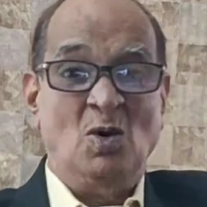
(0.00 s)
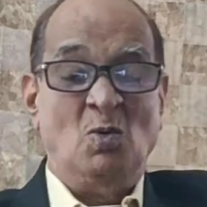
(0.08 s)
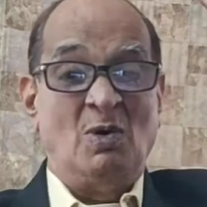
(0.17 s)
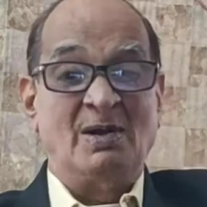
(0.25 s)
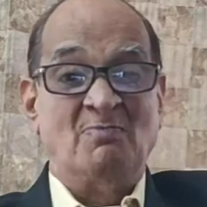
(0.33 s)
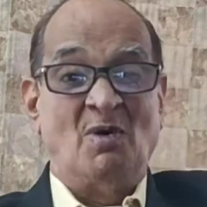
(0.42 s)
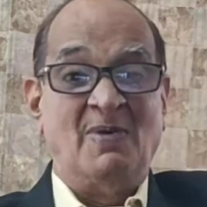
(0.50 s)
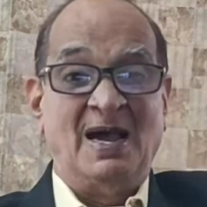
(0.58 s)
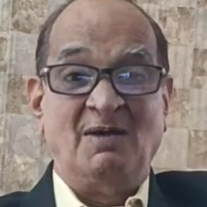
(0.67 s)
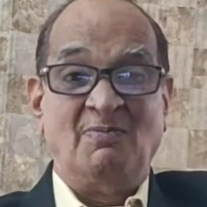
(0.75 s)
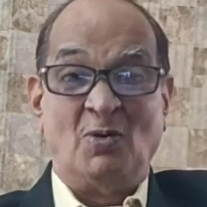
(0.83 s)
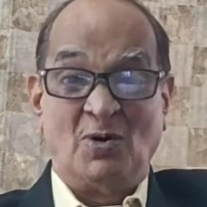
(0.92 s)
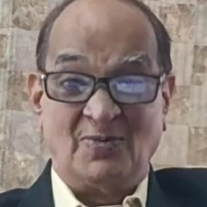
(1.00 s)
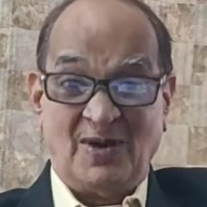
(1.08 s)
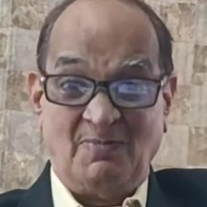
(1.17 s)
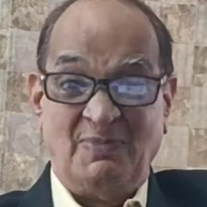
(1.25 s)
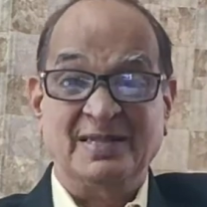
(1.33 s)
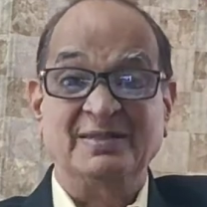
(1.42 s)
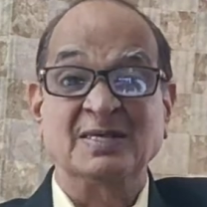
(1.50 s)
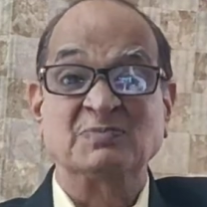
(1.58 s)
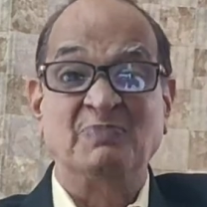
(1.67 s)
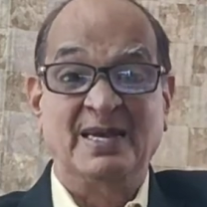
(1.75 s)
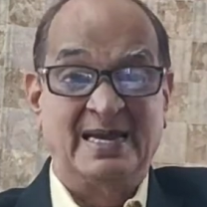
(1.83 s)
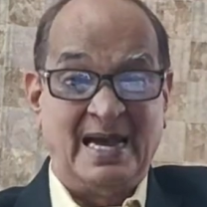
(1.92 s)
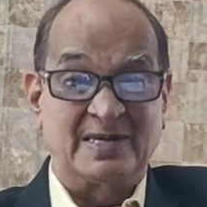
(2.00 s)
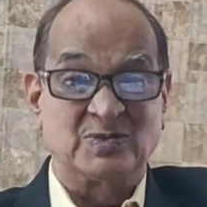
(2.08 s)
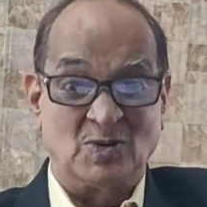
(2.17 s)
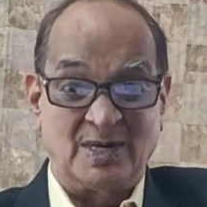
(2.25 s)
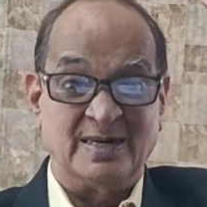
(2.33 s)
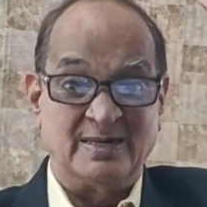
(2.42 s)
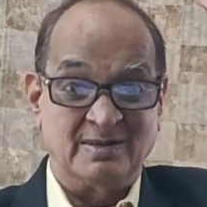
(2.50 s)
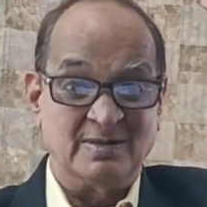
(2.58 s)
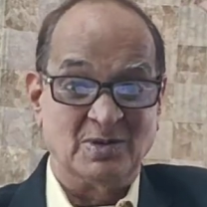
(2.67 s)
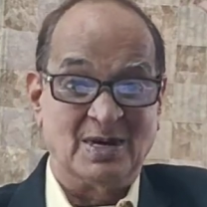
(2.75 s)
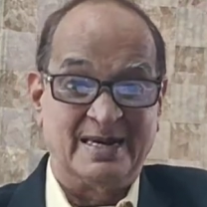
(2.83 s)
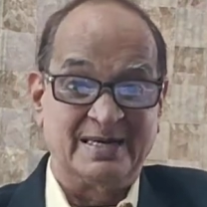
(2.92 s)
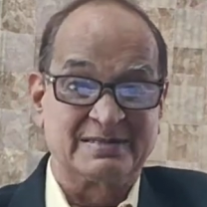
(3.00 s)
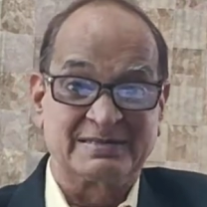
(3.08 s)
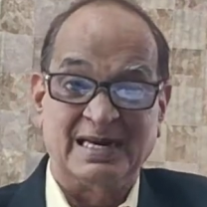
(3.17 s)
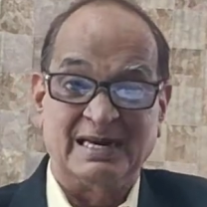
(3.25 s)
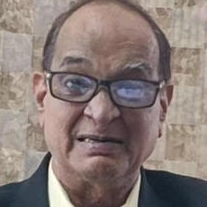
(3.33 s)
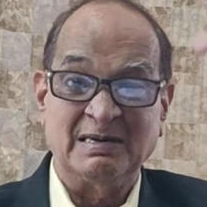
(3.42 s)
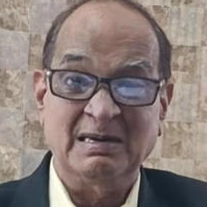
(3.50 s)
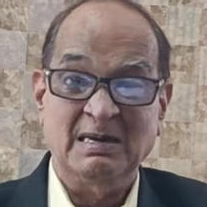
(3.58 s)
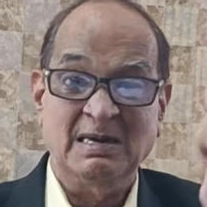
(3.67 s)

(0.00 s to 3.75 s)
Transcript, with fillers: One mobile phone will be this big actually. You understand?